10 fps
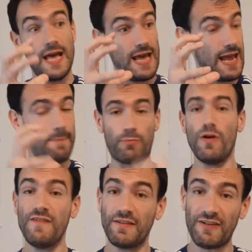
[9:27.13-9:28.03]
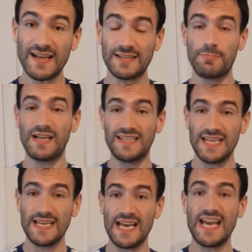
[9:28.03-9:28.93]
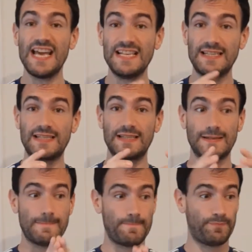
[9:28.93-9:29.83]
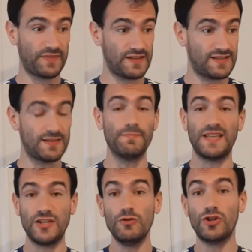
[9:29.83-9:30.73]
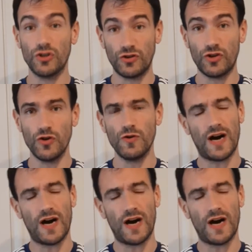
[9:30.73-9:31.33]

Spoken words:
Improving flexibility is something you should do.